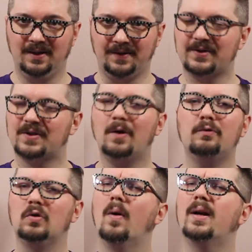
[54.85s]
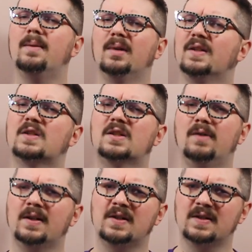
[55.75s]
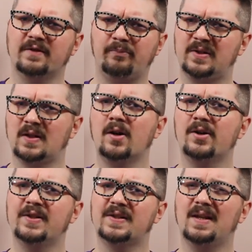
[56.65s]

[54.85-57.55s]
There's no 20-minute stretches of bizarreness